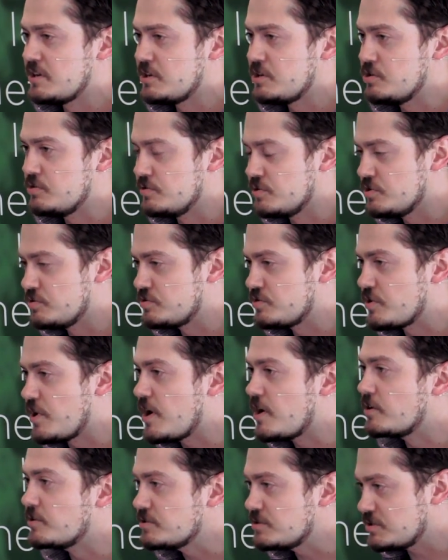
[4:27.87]
You use
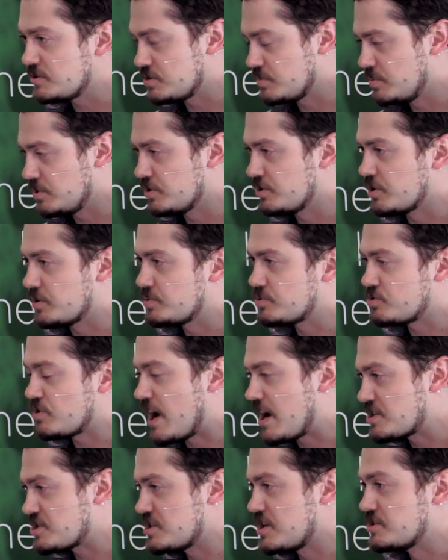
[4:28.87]
those to build your
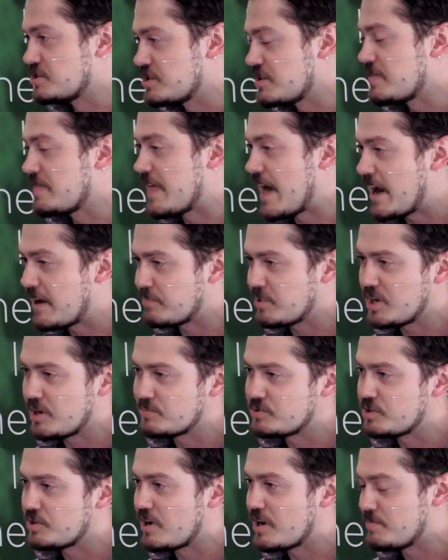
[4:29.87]
abstraction engine. That
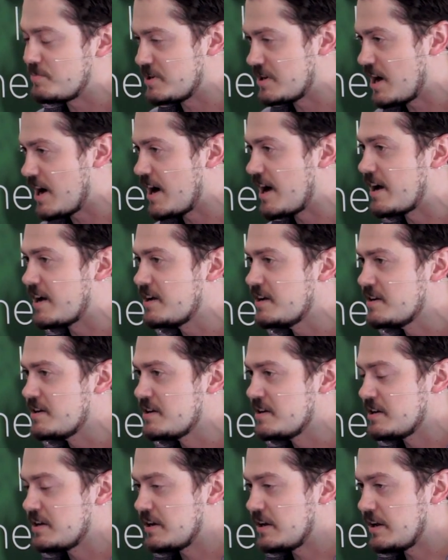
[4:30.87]
becomes your API.
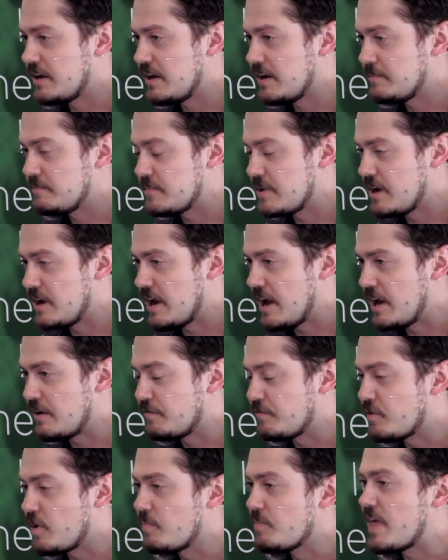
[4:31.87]

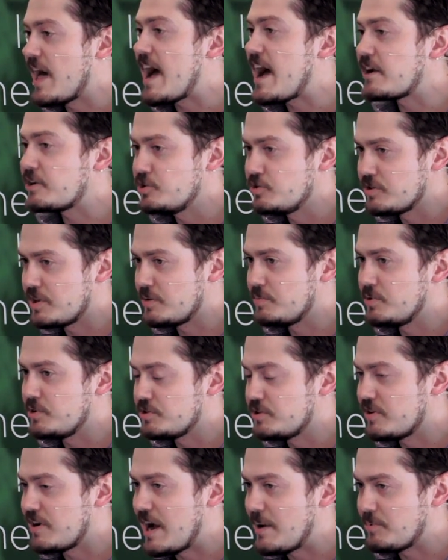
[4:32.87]
And from that, you then
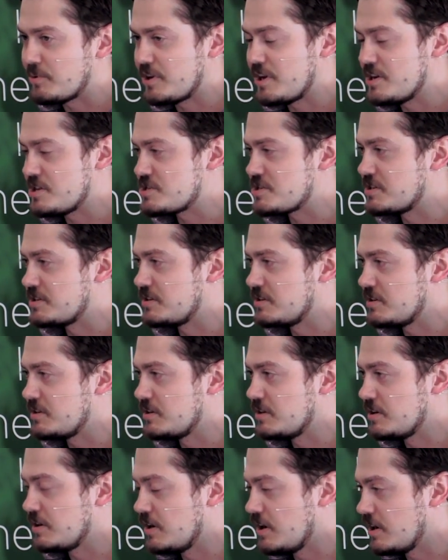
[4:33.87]
build your application
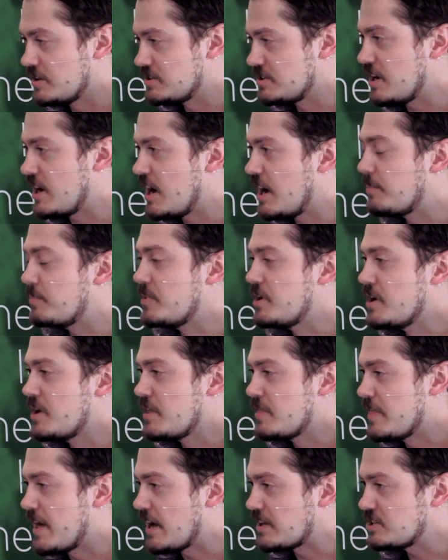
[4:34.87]
on top.
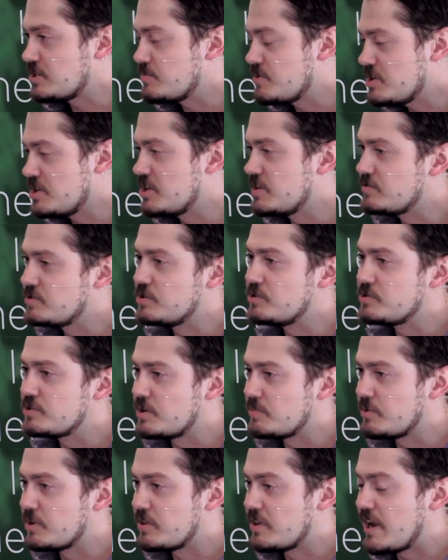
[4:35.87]
That, to me, gives you
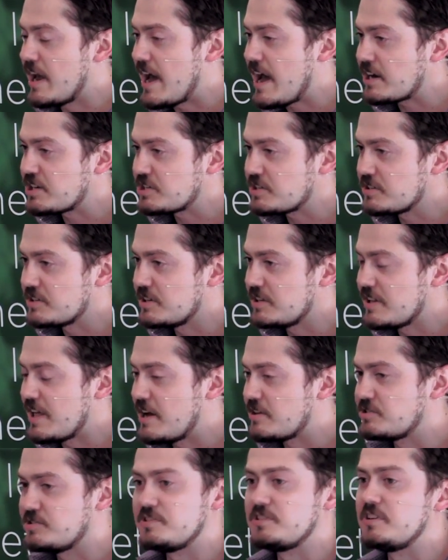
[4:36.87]
something that actually
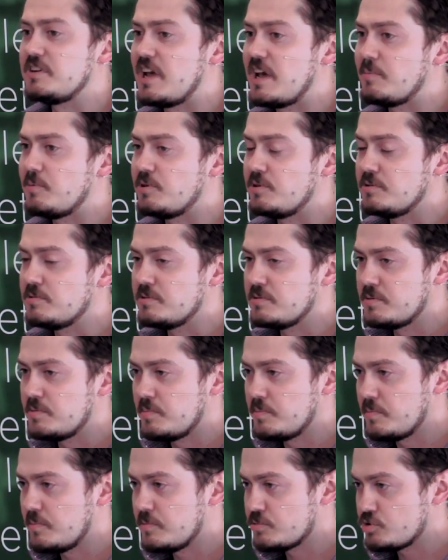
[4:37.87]
allows you to enable
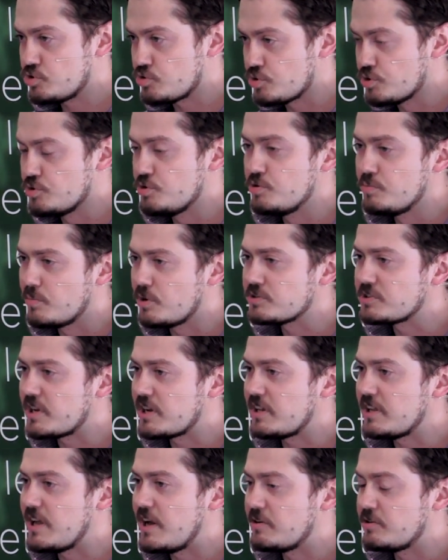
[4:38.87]
true
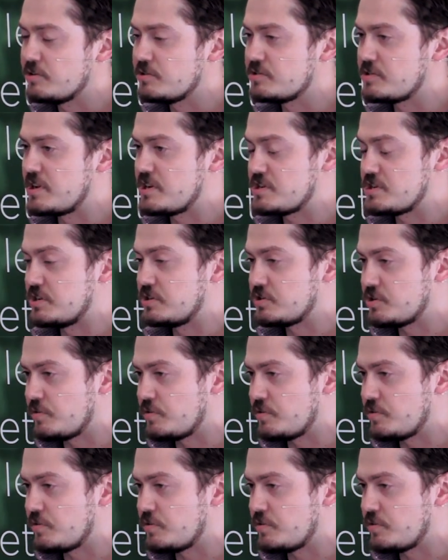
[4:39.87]
multi-cloud utilization.